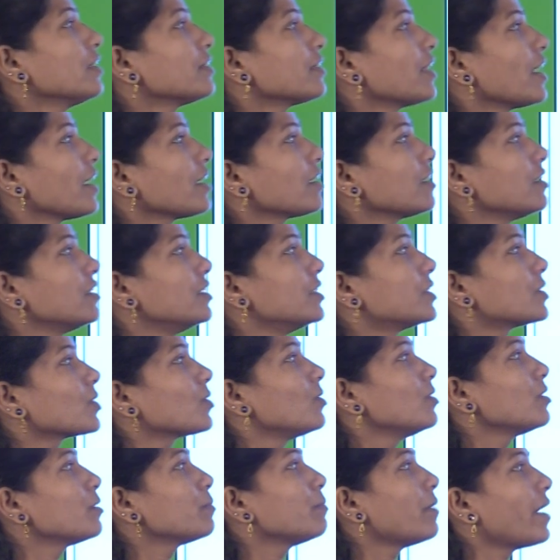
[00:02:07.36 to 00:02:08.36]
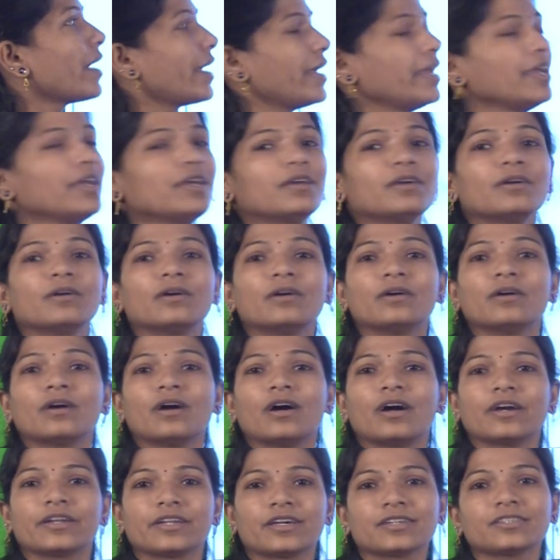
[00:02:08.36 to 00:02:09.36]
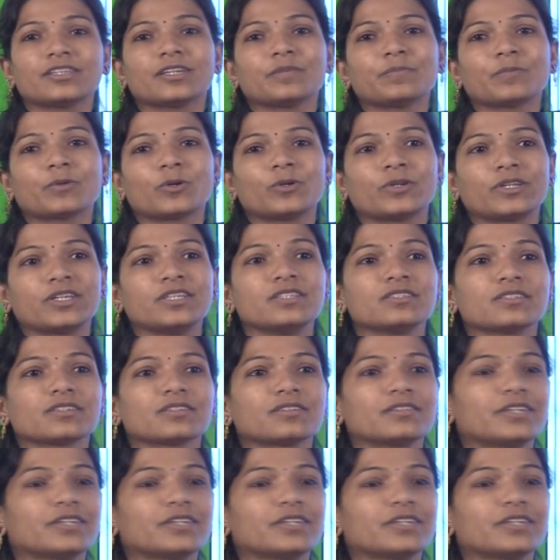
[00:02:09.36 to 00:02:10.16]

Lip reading: they are controlled by another proteins,